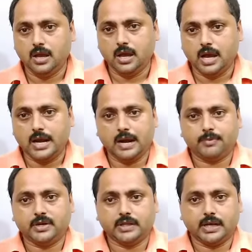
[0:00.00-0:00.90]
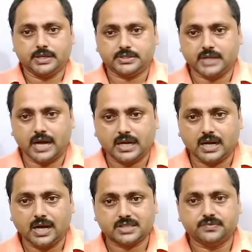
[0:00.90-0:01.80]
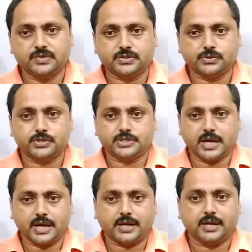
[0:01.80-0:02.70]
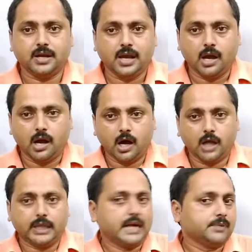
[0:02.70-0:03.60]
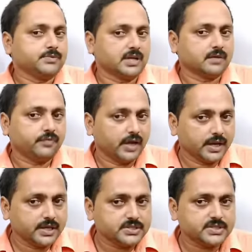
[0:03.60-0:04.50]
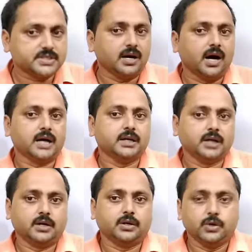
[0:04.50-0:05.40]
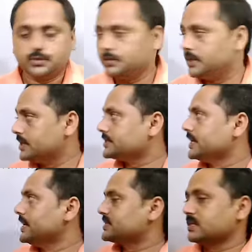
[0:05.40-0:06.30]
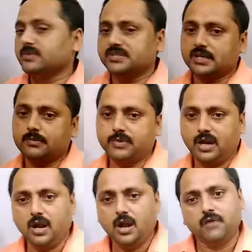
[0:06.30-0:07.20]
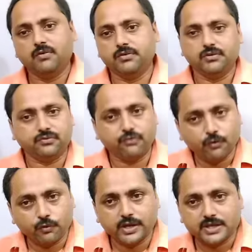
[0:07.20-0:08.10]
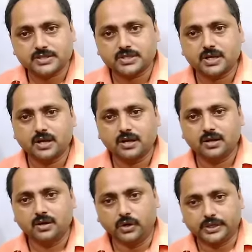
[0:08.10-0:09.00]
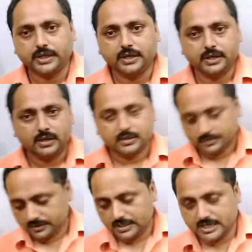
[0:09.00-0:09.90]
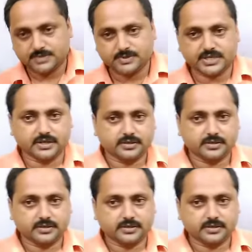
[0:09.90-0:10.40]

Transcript: And after that, at last we should check all the atoms are balanced or not. So let us take some example. We will follow that. Okay, let me take.